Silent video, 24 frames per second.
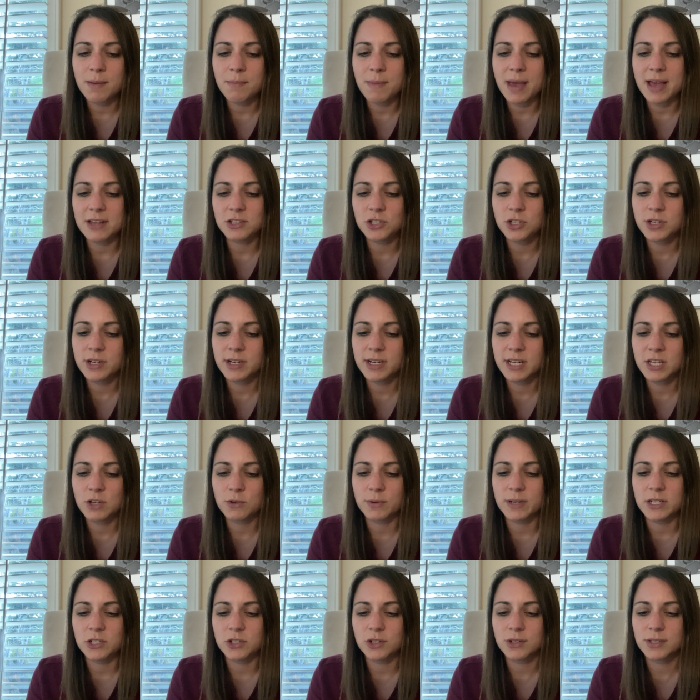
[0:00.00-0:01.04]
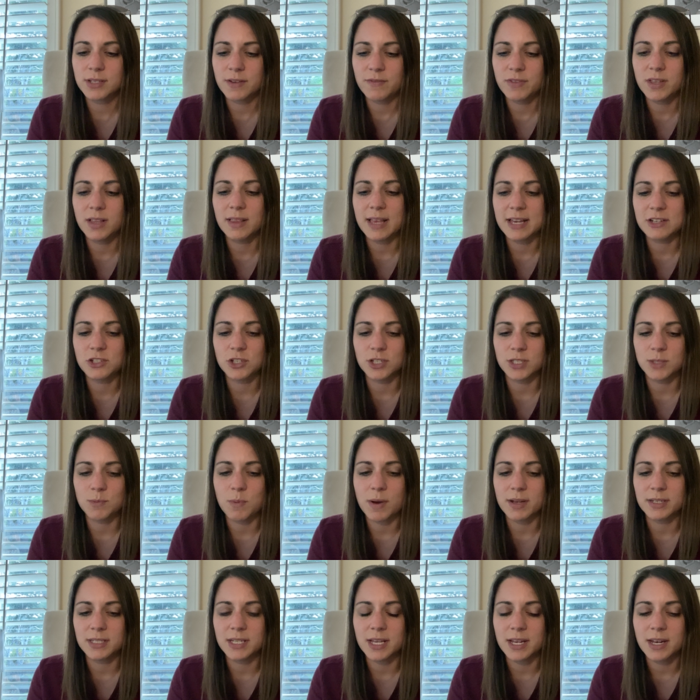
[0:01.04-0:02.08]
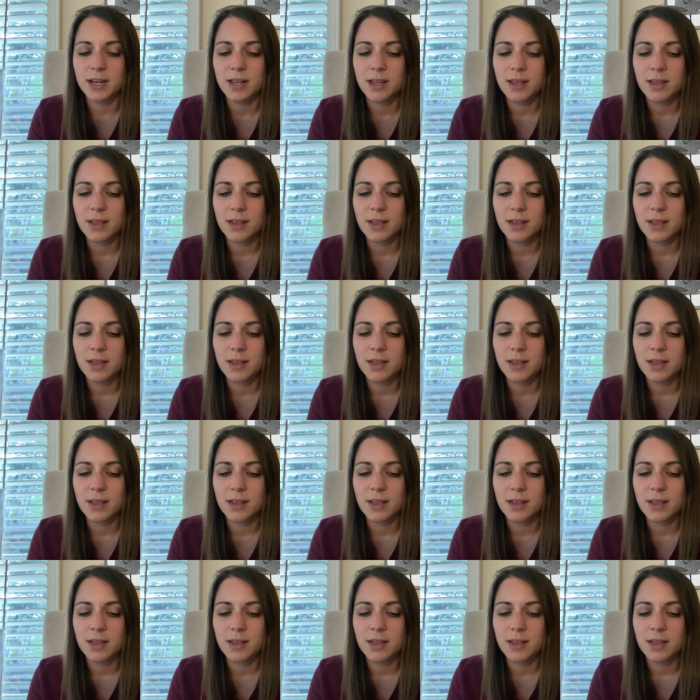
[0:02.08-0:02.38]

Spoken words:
imaginary creatures of the legends wanted.